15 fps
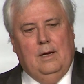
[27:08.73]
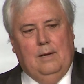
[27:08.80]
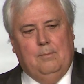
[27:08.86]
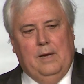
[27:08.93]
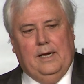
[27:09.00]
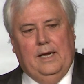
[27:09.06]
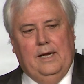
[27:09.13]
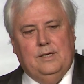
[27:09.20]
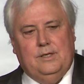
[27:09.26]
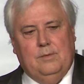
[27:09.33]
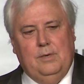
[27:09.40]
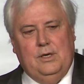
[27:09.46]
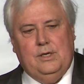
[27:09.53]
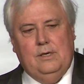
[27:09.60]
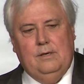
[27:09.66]
making a
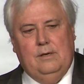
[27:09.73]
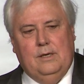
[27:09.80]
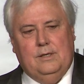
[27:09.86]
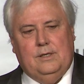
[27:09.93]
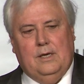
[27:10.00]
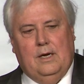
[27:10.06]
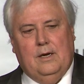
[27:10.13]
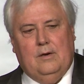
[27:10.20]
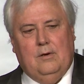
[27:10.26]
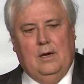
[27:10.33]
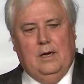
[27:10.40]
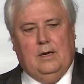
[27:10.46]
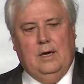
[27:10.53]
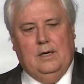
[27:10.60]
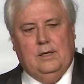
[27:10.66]
submission. It's
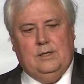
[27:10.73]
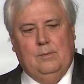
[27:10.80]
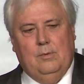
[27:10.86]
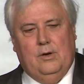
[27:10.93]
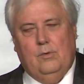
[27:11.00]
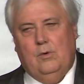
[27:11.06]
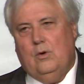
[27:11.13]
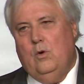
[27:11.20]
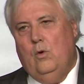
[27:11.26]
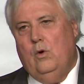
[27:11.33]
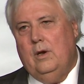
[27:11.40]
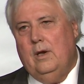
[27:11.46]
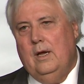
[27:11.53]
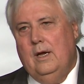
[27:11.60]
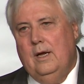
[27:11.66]
similar to a court